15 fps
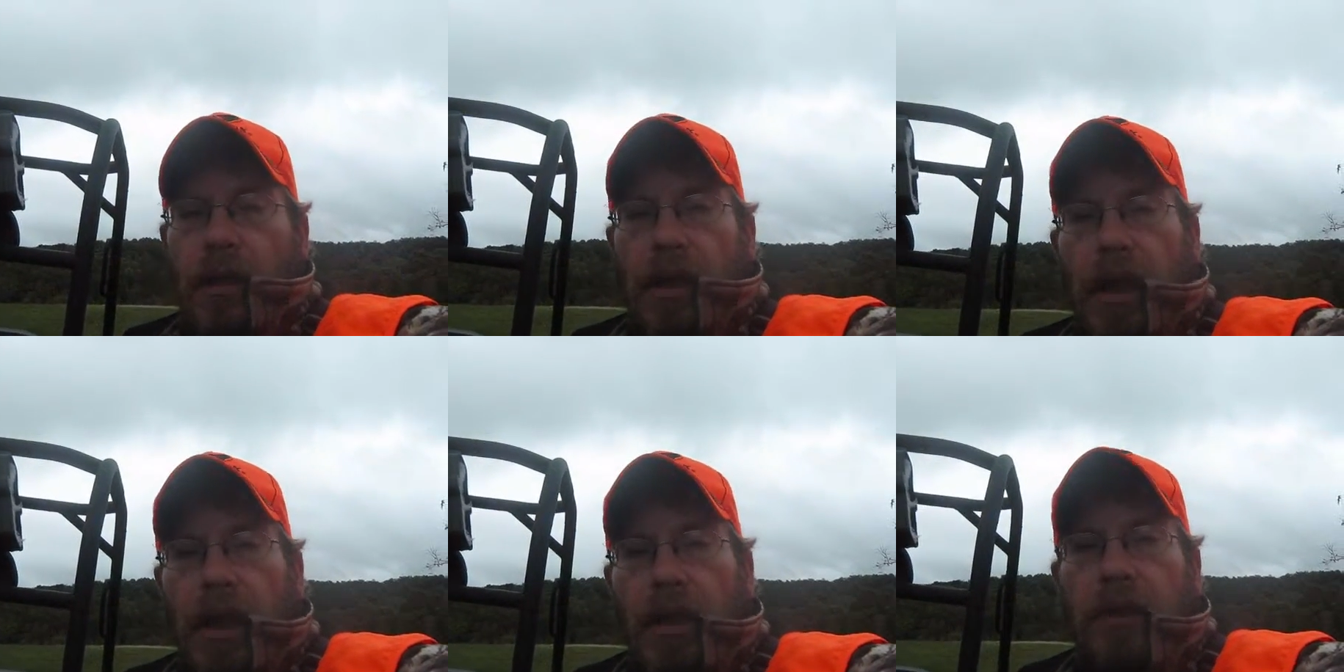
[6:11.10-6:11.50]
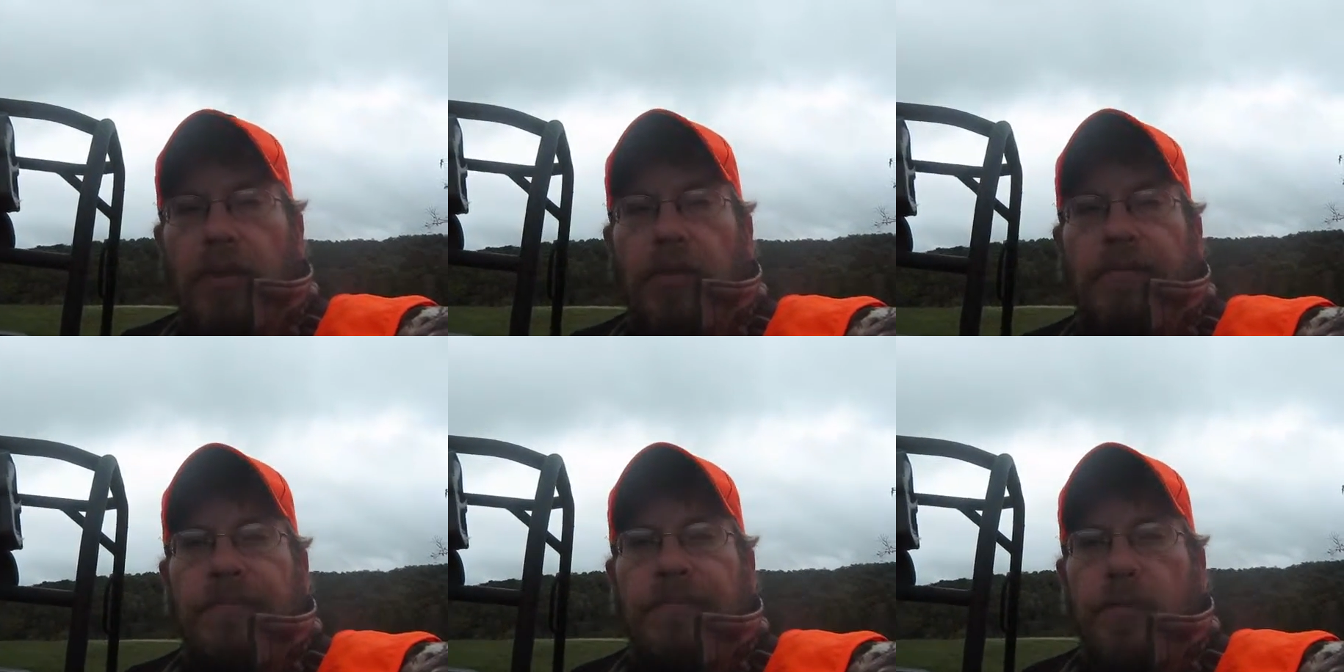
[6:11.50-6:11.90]
I don't
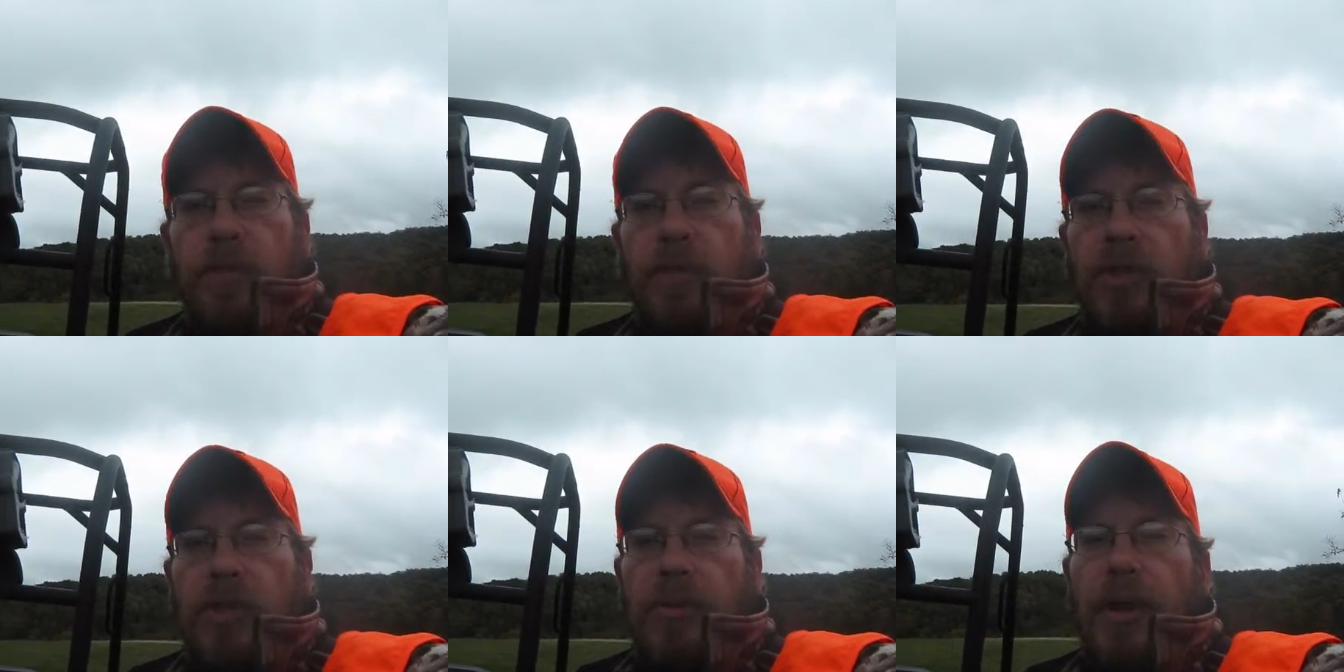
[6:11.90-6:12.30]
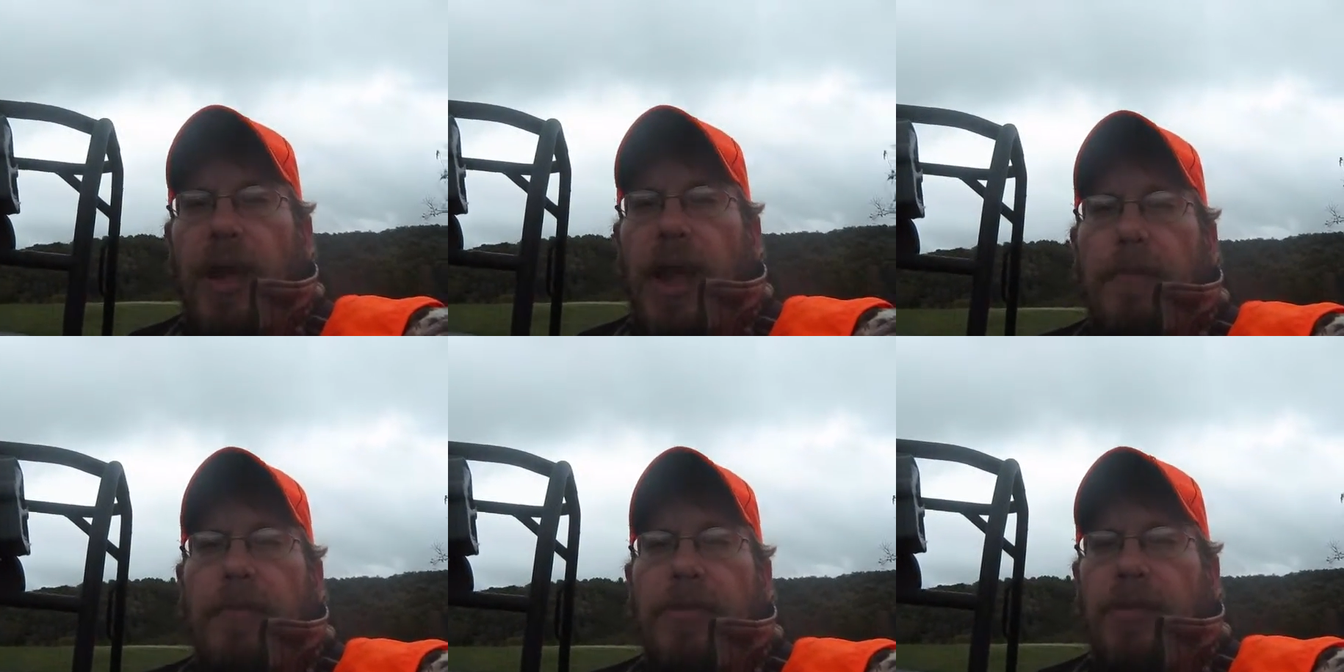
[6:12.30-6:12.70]
know. We'll see what
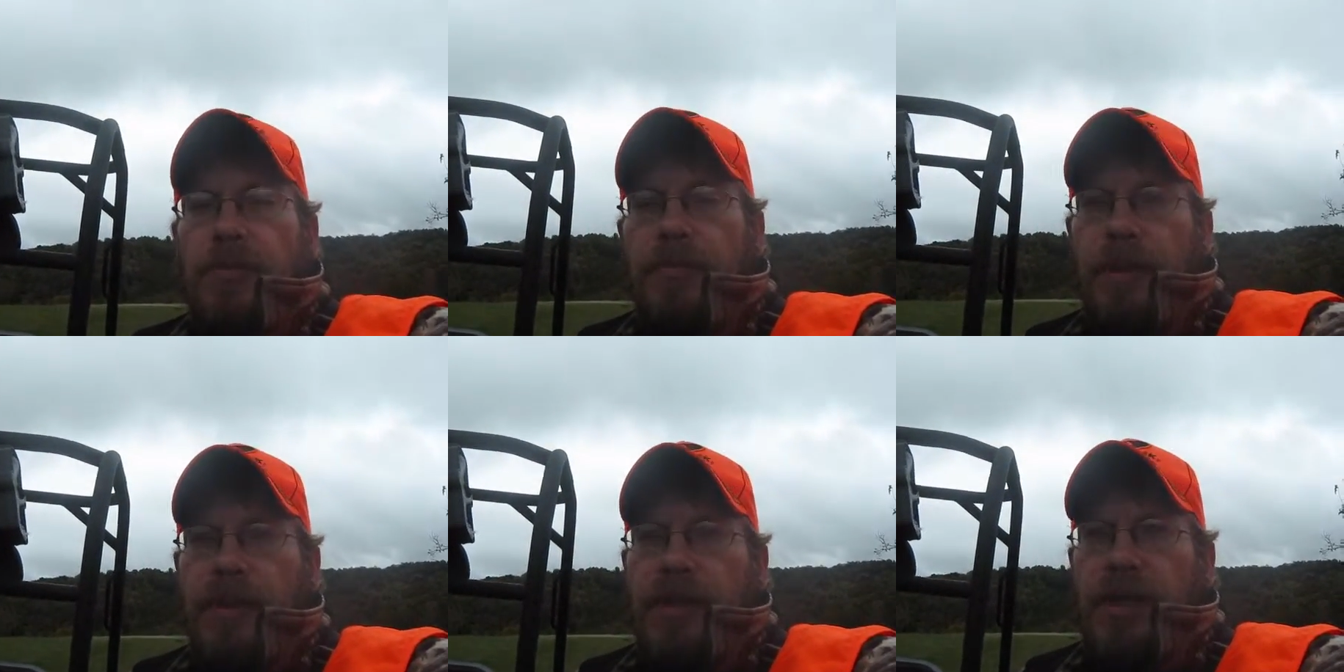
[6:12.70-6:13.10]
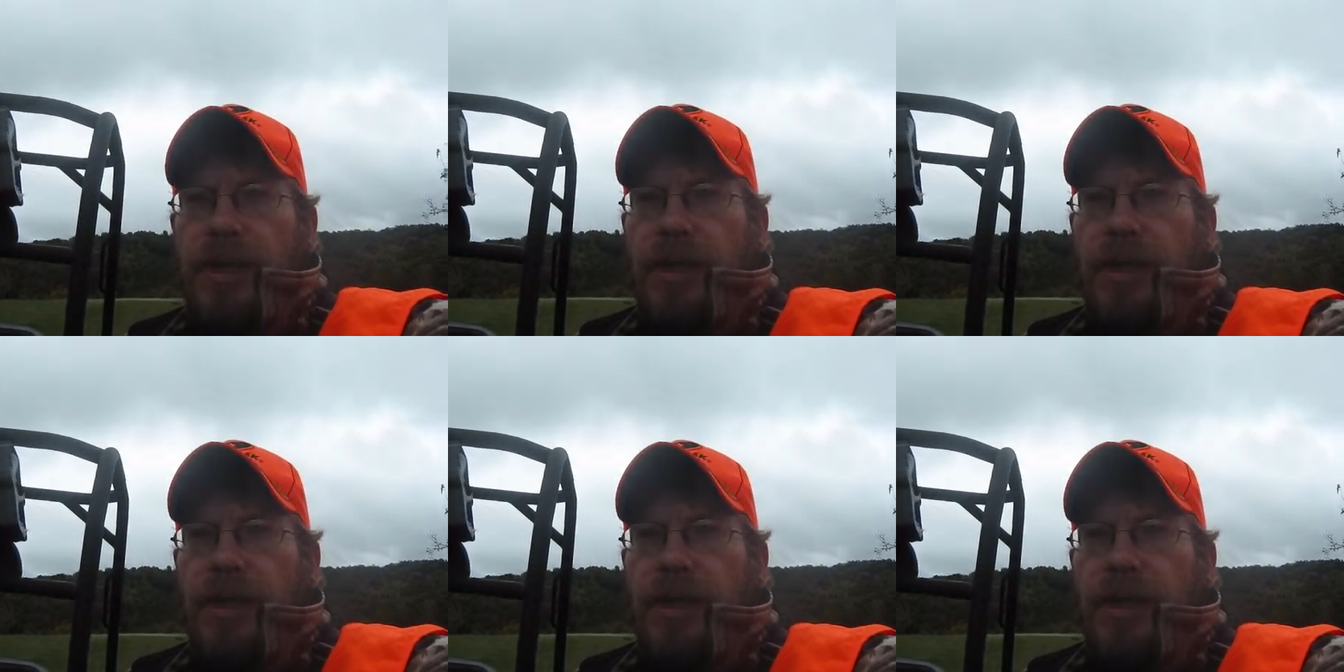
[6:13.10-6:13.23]
happens, but